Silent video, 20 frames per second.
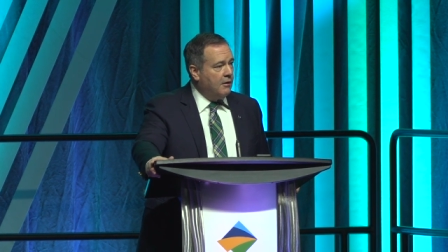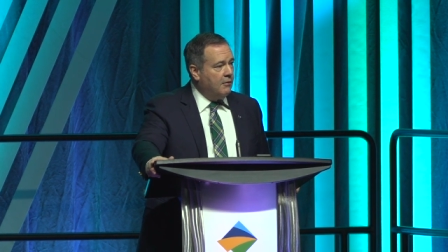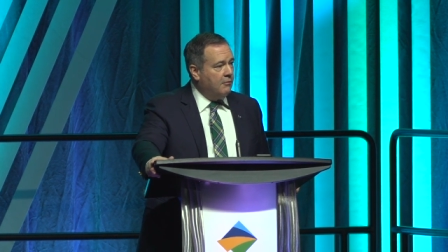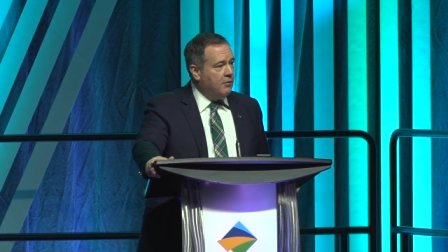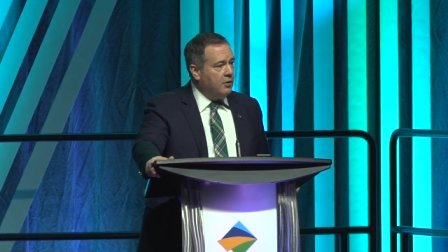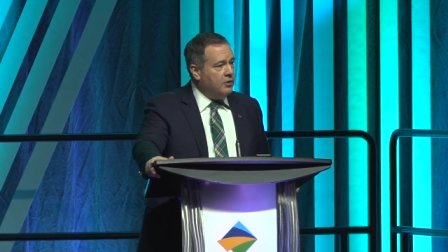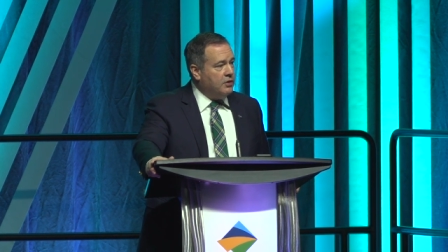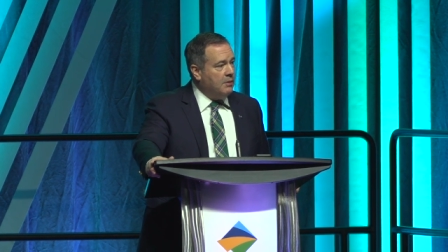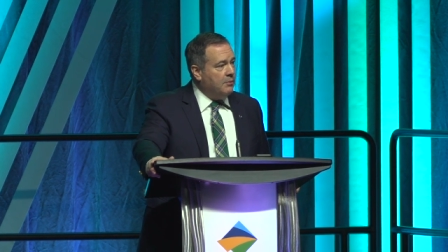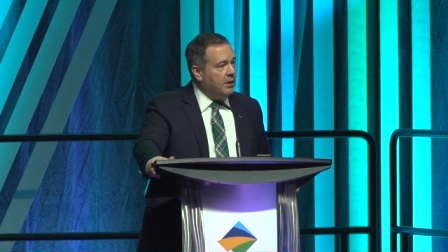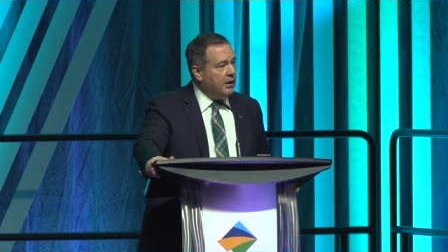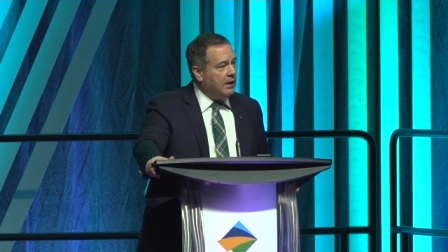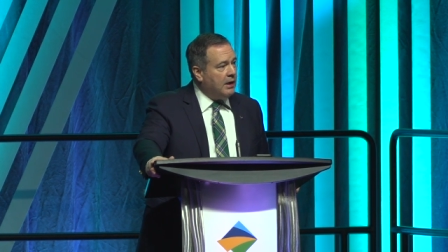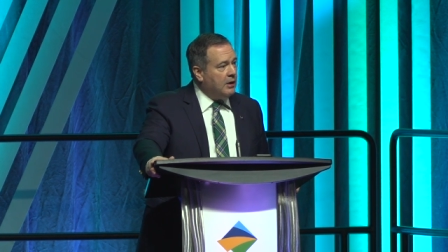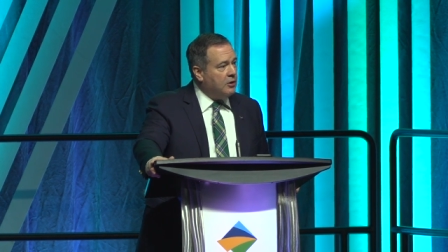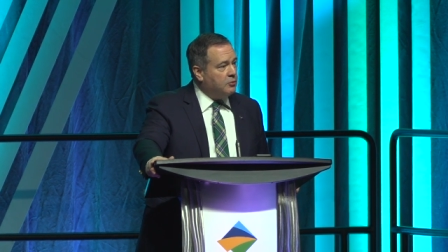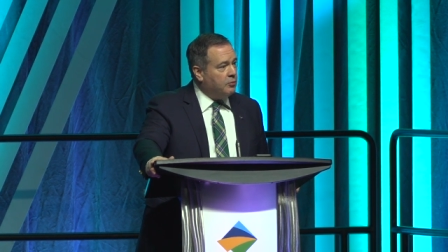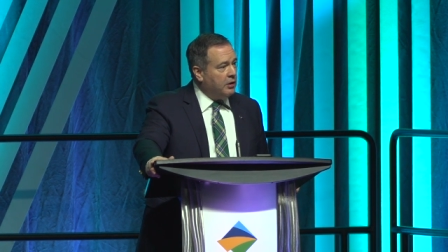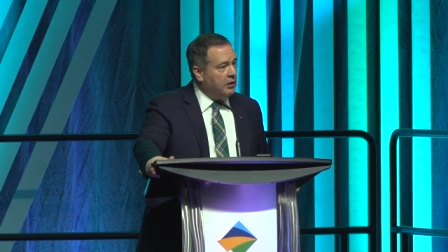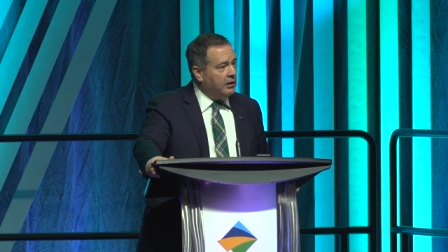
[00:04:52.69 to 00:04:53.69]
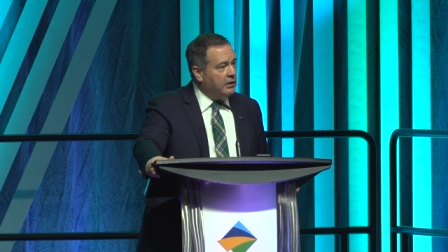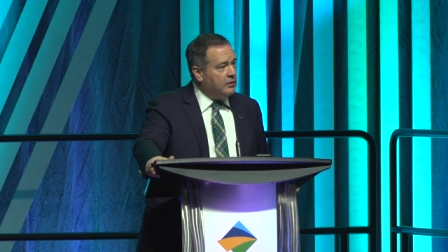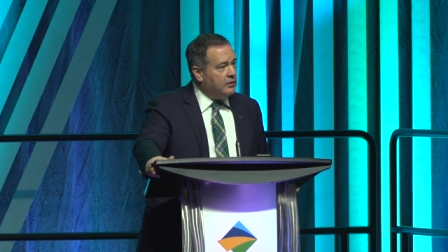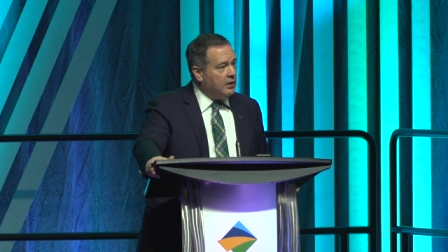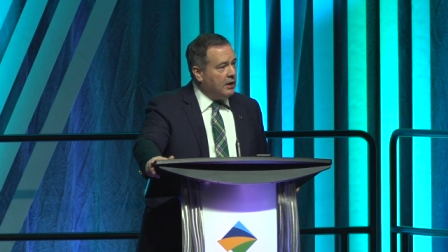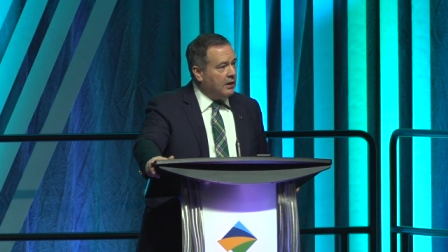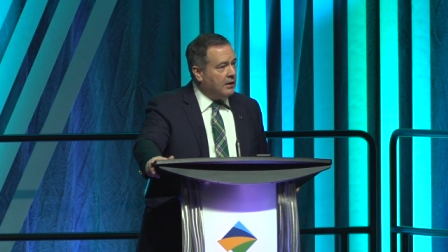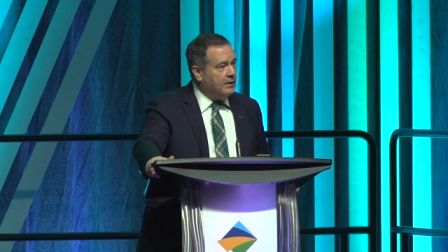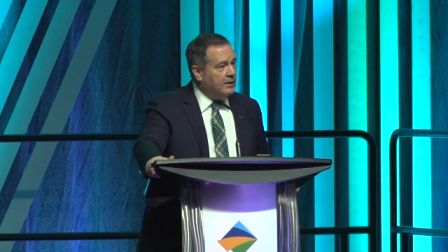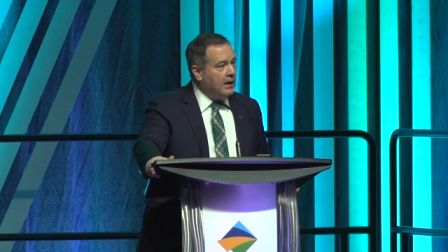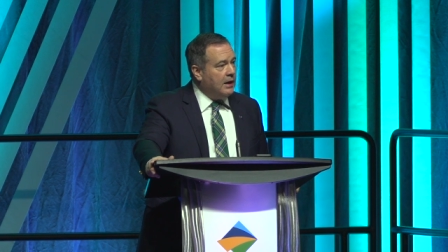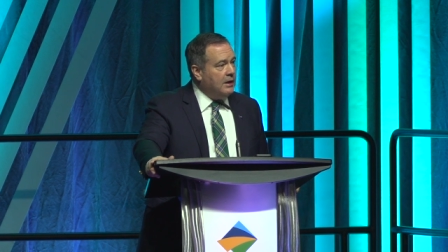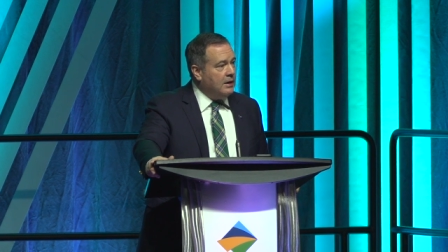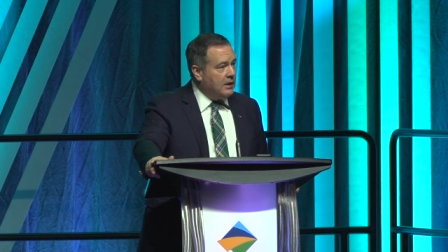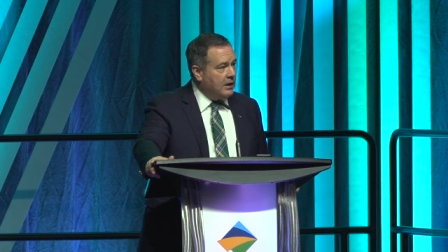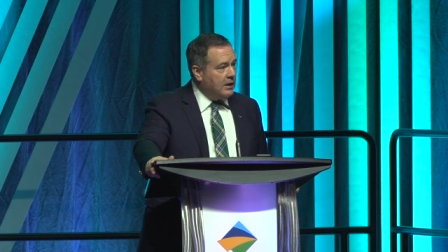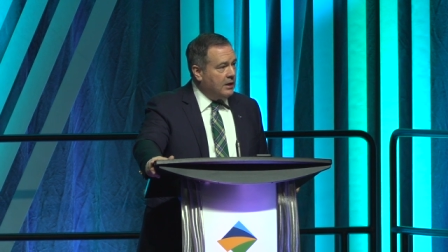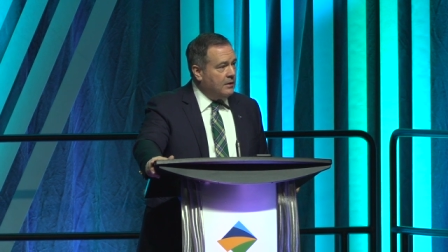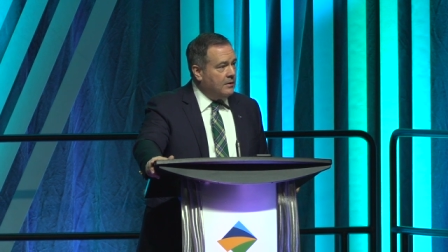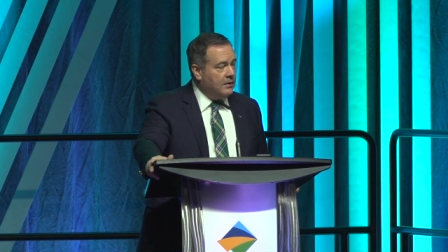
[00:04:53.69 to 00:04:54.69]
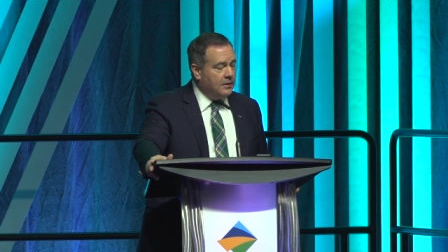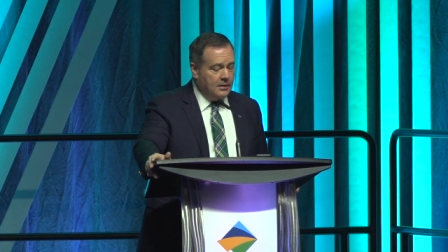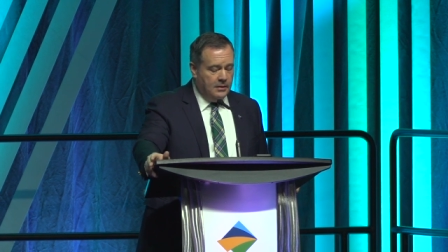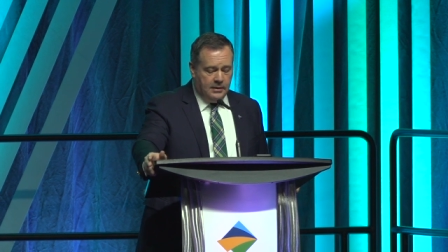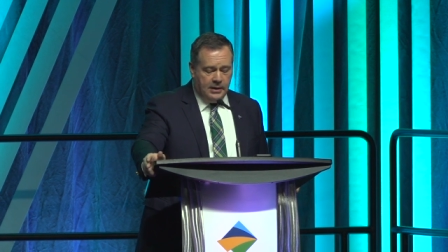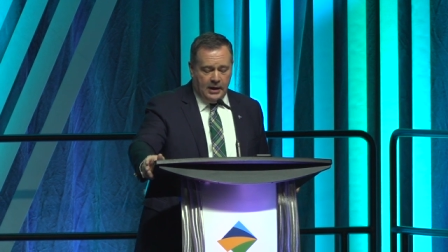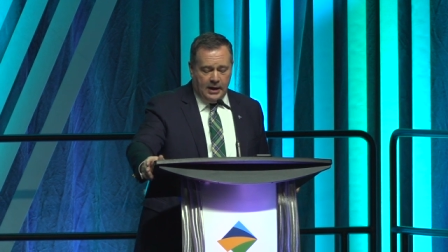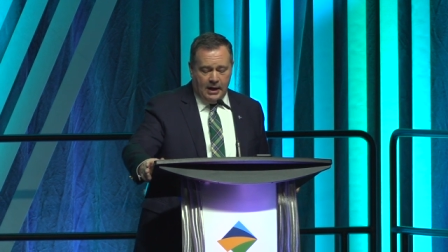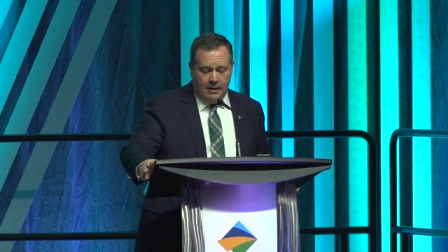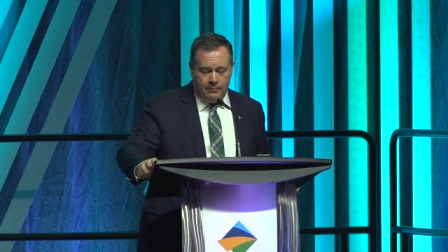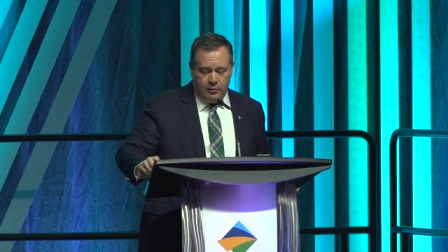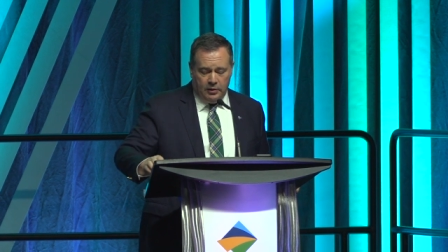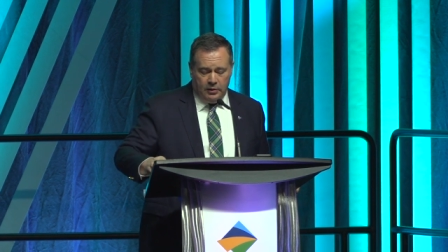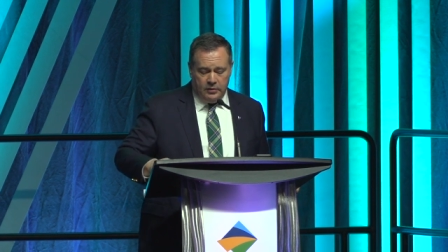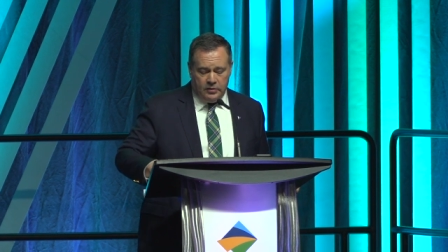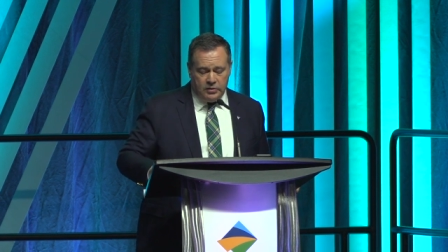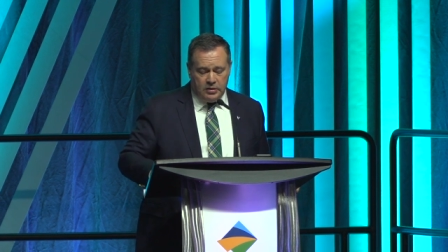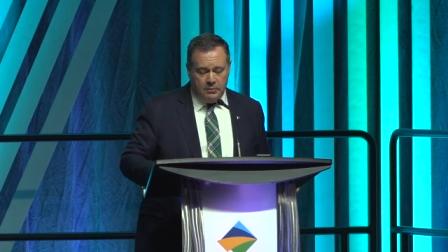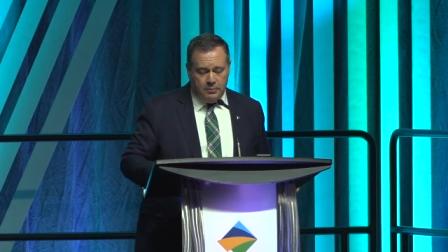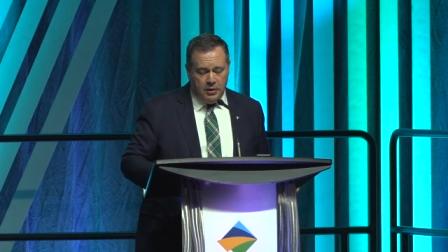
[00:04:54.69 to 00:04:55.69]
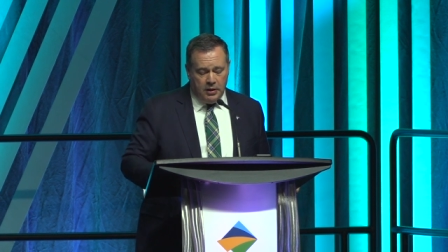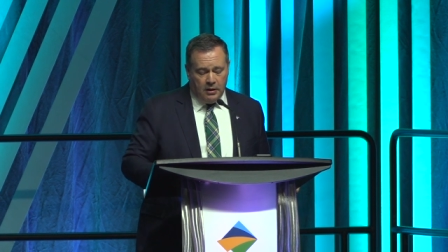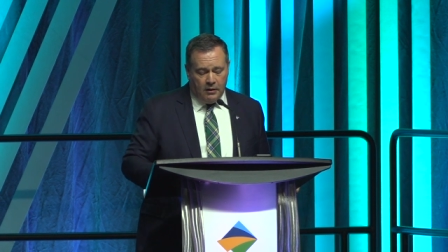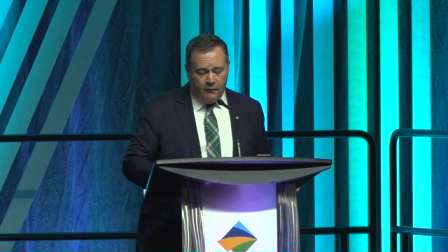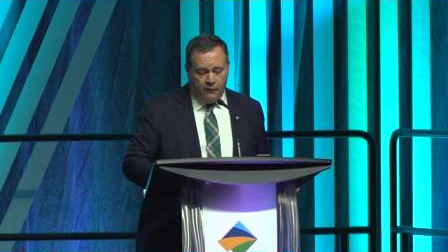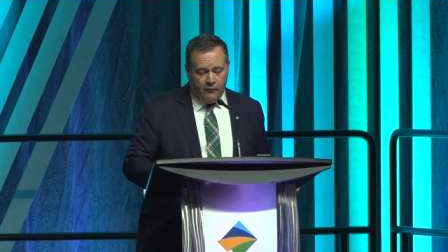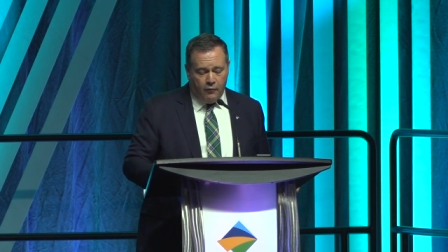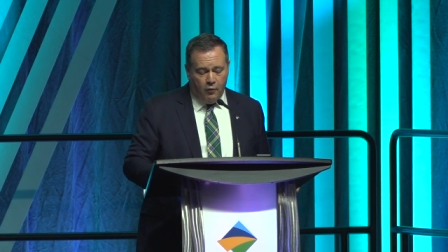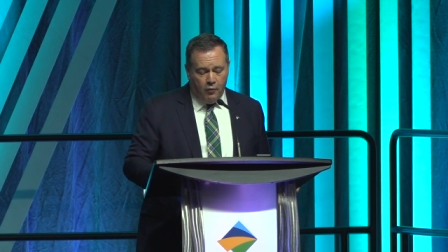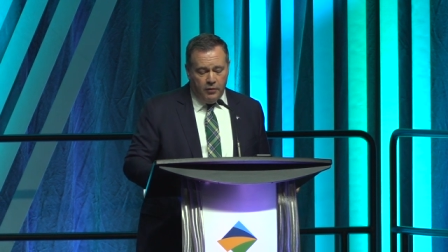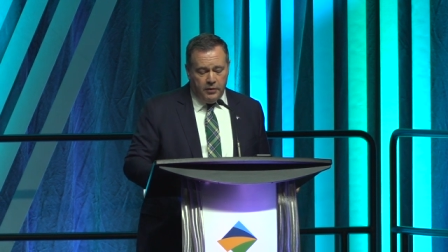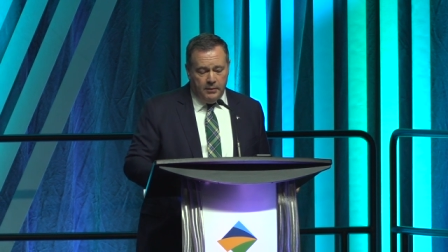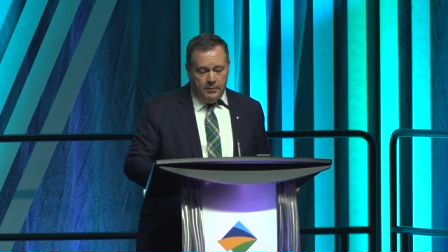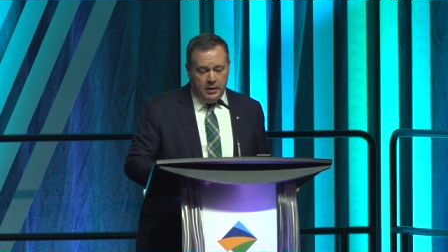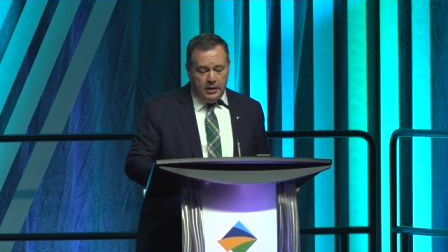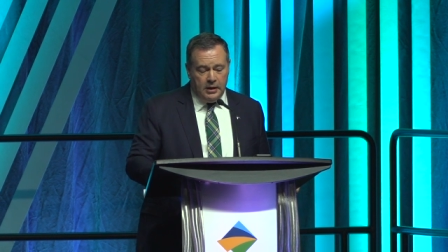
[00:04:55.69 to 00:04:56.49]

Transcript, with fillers: when somebody gets really sick, they need that ambulance to be there for them.